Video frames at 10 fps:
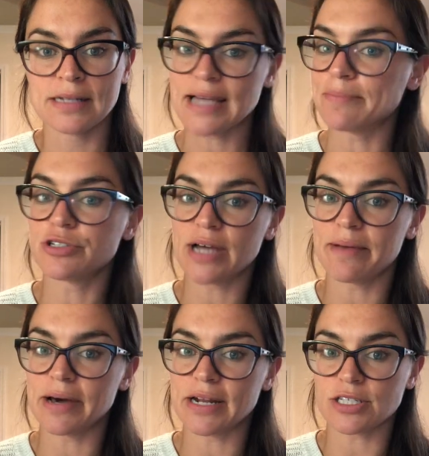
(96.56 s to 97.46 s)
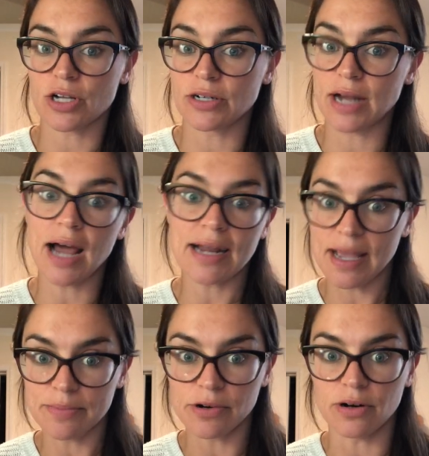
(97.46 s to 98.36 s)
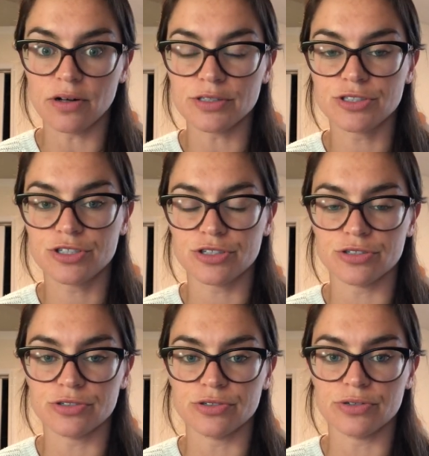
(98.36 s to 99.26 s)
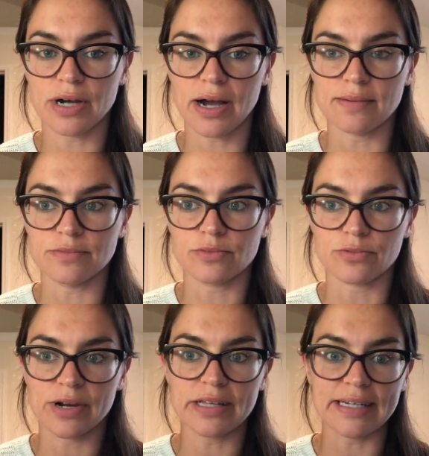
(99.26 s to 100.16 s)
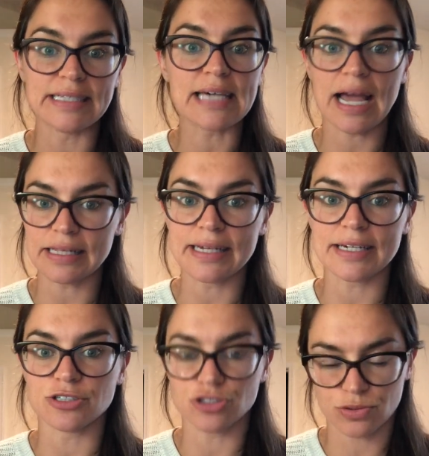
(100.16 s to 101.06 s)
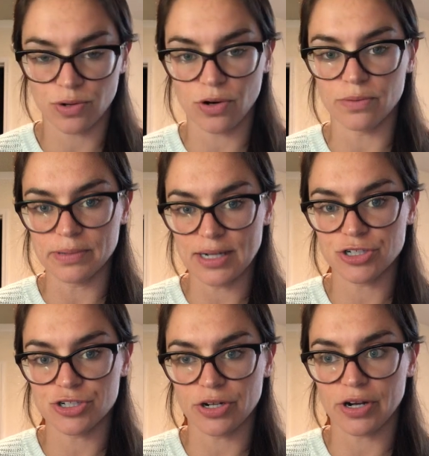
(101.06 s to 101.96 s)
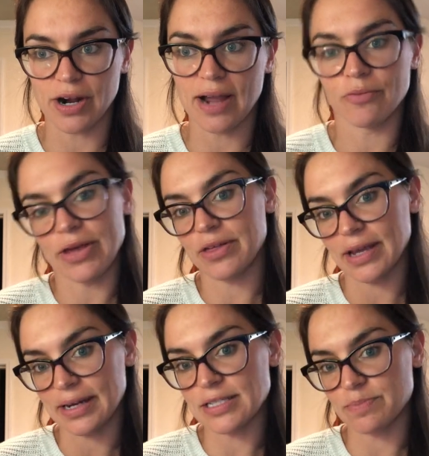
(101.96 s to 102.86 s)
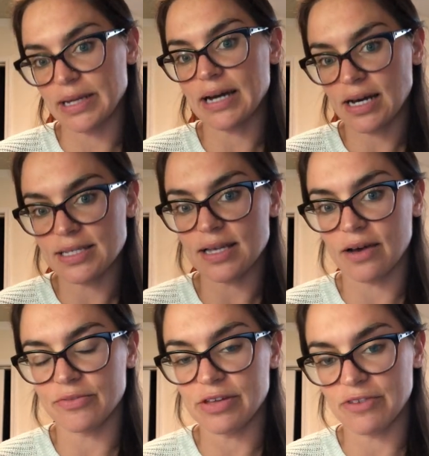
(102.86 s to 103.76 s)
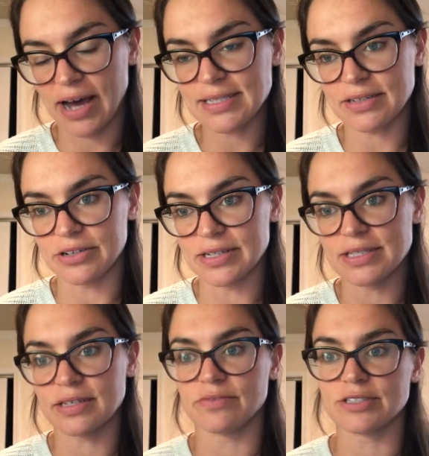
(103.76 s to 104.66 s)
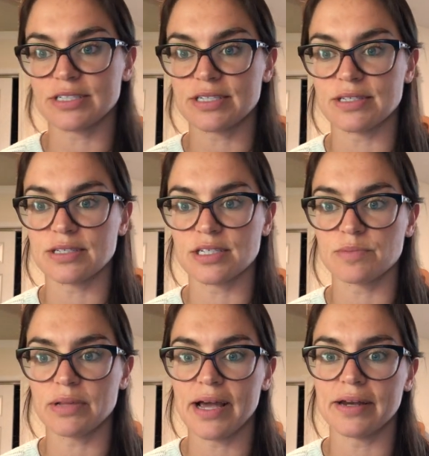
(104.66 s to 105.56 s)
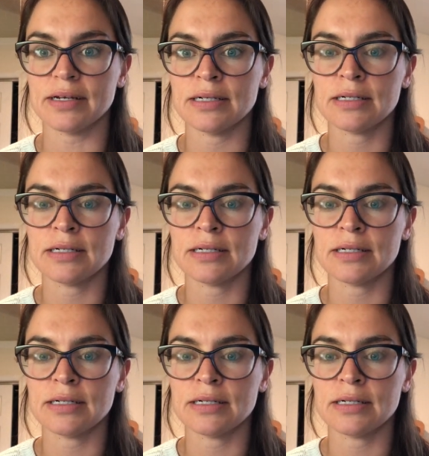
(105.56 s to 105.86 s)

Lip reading: Type 2 diabetics are not able to really tightly control blood sugar, and we think it is because of the vascular insulin resistance displayed.